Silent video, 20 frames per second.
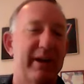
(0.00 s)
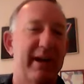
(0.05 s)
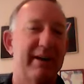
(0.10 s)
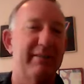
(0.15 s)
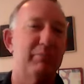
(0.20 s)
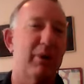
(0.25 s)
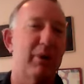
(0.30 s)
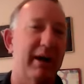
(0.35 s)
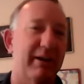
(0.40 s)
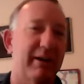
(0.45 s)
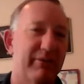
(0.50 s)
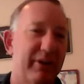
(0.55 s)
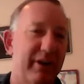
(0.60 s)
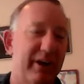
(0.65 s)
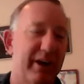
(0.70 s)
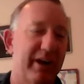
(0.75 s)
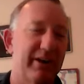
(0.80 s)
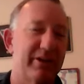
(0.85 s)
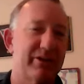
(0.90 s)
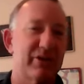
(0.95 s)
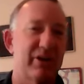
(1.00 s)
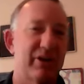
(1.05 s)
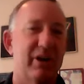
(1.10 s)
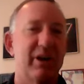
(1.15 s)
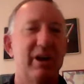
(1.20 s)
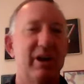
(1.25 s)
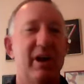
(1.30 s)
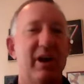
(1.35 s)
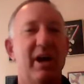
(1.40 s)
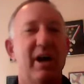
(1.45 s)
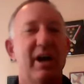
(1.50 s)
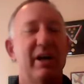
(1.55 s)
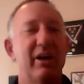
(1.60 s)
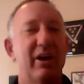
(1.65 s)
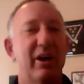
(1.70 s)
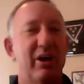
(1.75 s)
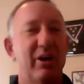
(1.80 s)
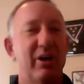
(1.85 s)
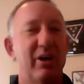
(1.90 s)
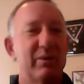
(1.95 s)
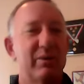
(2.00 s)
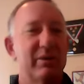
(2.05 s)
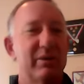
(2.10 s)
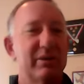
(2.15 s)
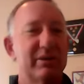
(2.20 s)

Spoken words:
have breakfast or, you know,